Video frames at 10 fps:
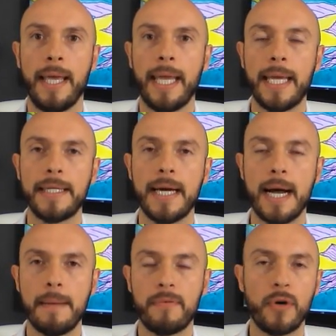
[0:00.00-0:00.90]
and
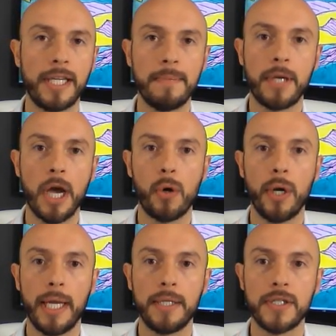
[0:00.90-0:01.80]
before I keep
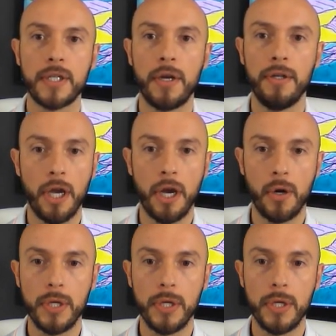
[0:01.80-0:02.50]
going, just so you know,